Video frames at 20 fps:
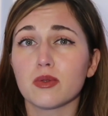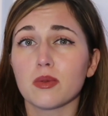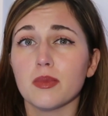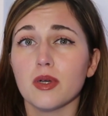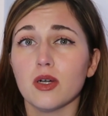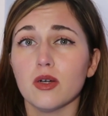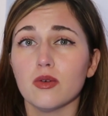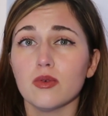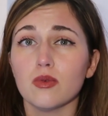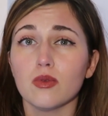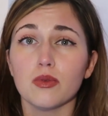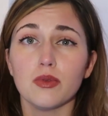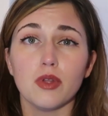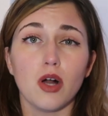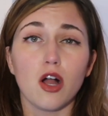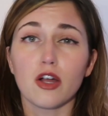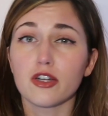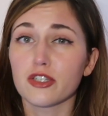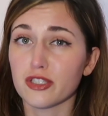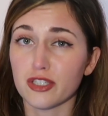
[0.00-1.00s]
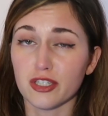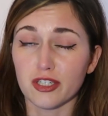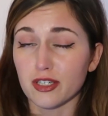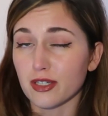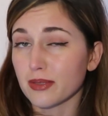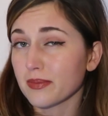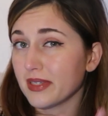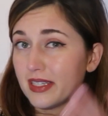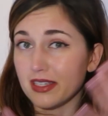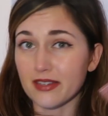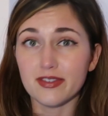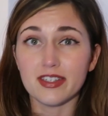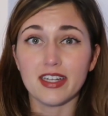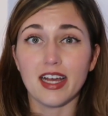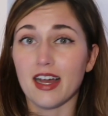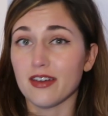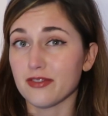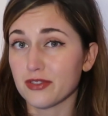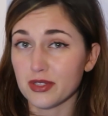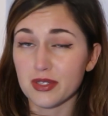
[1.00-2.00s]
remote long term even
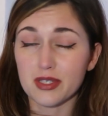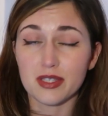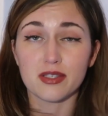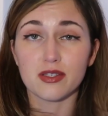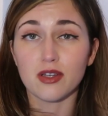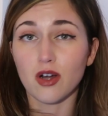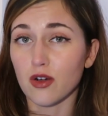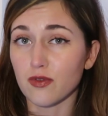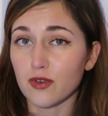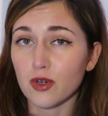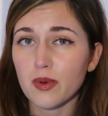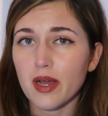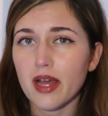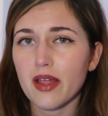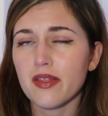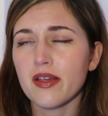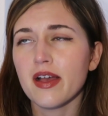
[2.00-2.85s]
after this is over with.